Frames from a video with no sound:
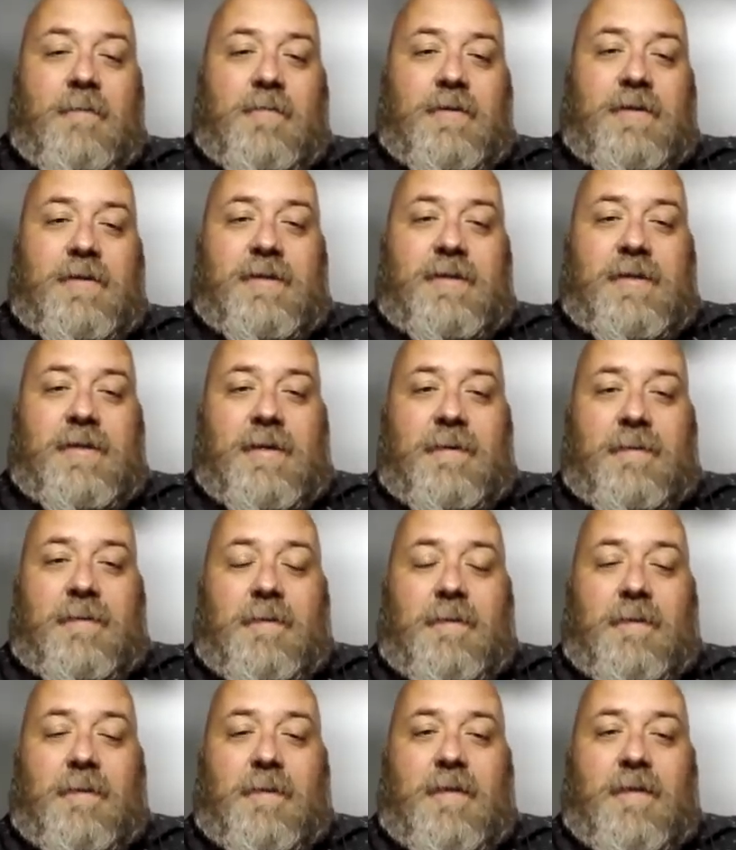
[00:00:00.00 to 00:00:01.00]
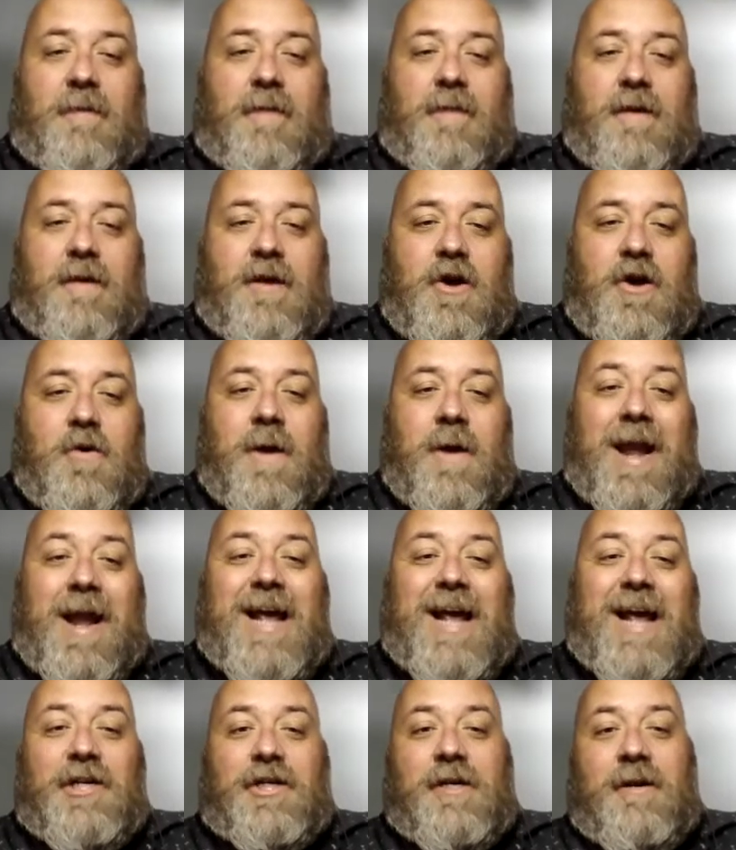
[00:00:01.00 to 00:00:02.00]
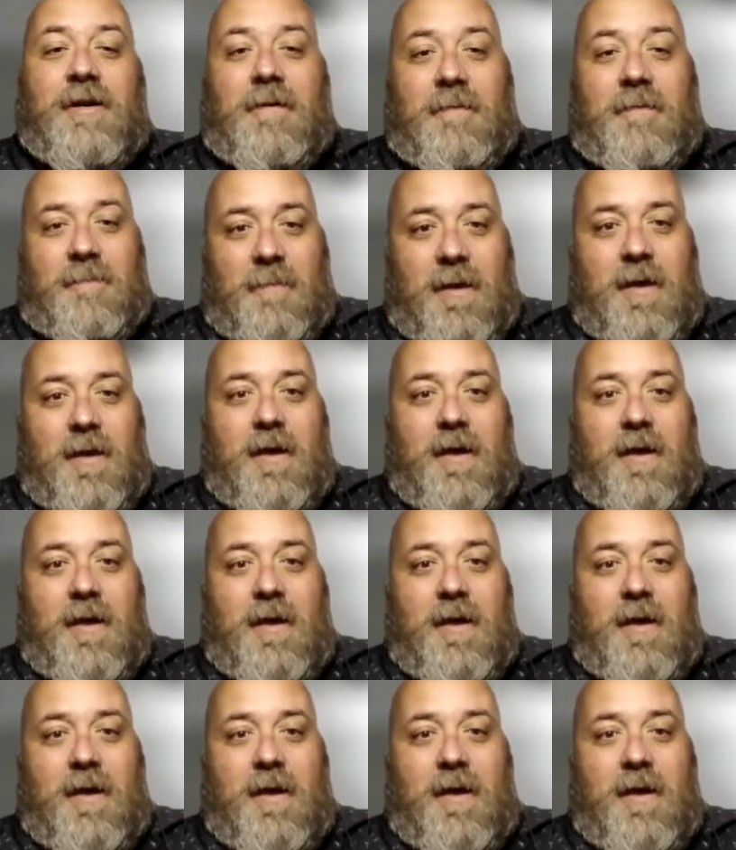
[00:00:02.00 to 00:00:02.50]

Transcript: was uh, the, the urination